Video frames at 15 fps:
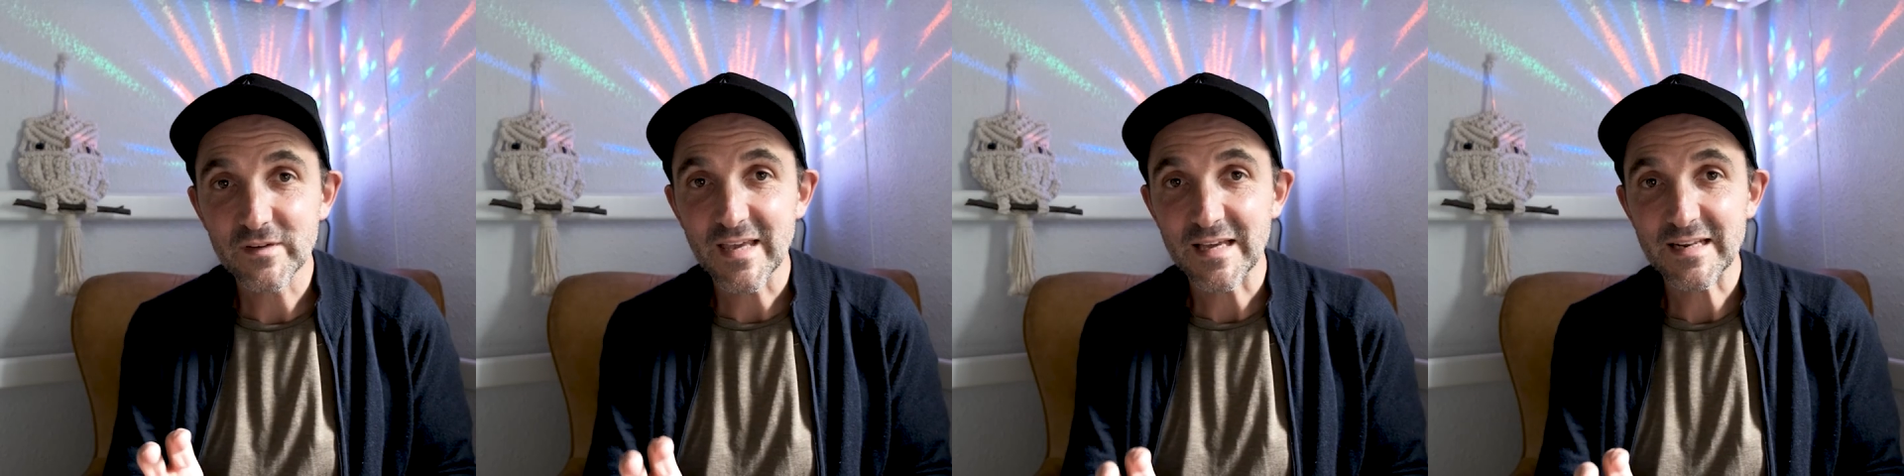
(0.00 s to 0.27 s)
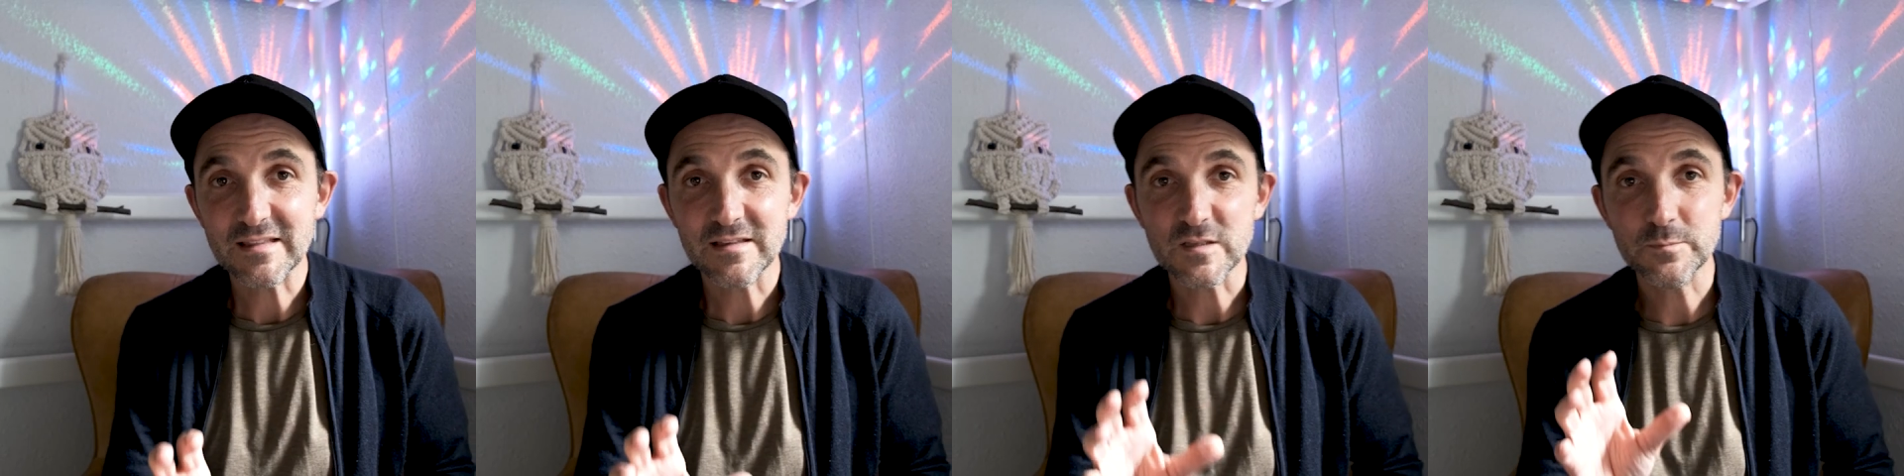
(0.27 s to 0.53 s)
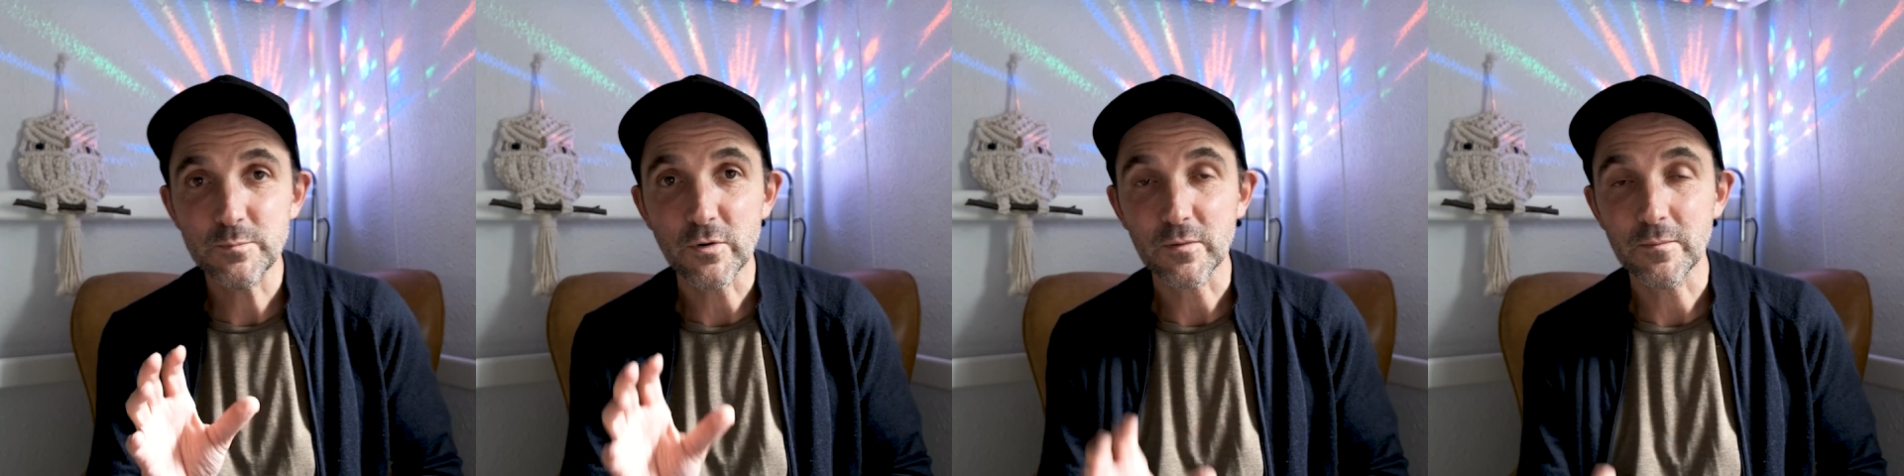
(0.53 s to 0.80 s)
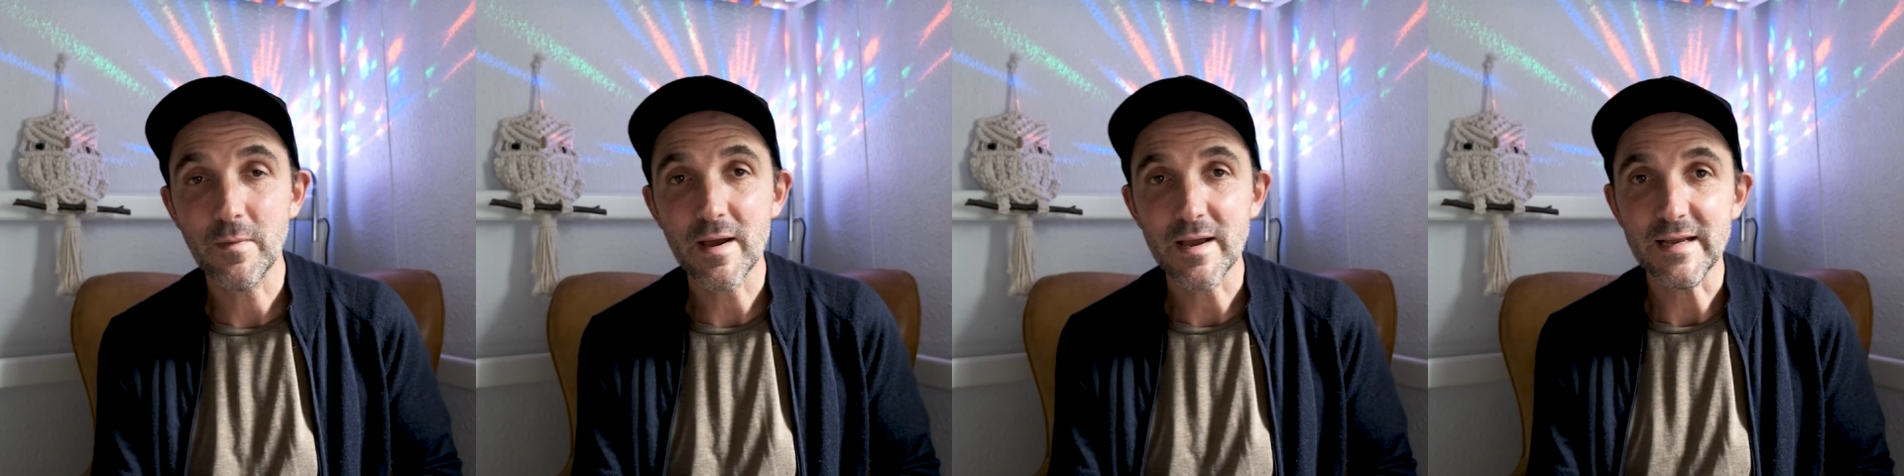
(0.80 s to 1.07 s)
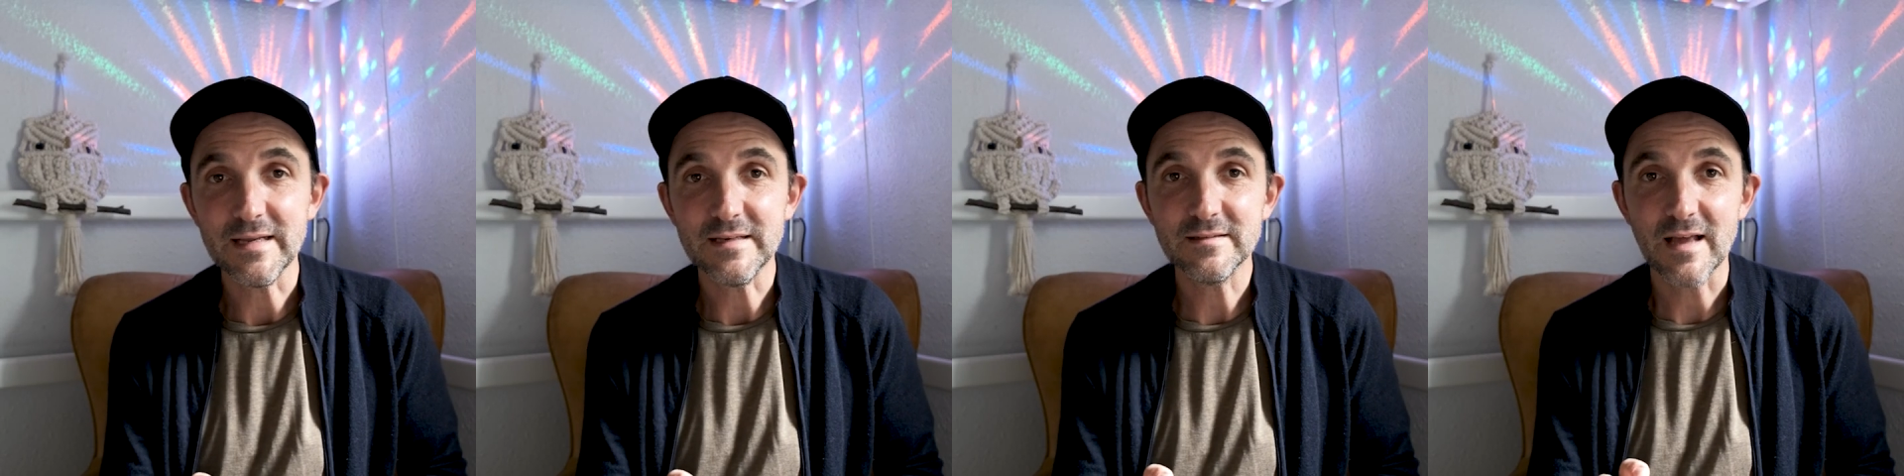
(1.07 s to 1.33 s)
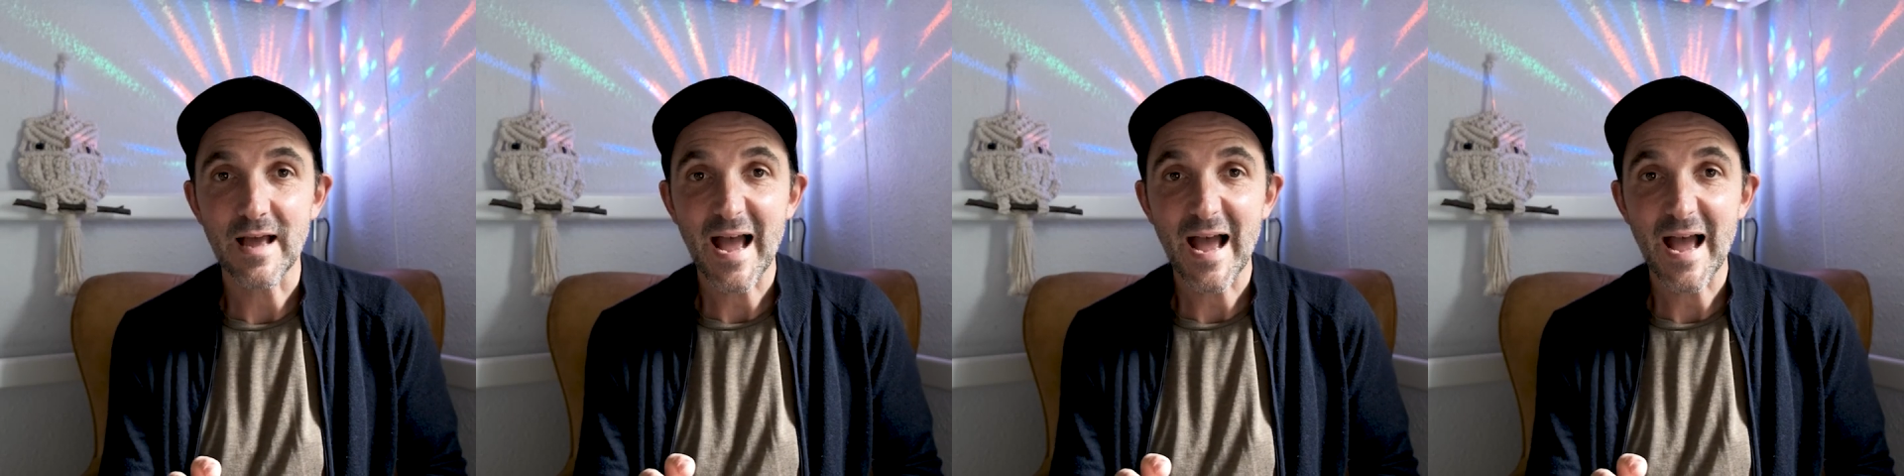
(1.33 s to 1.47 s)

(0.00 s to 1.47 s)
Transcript: getting this book made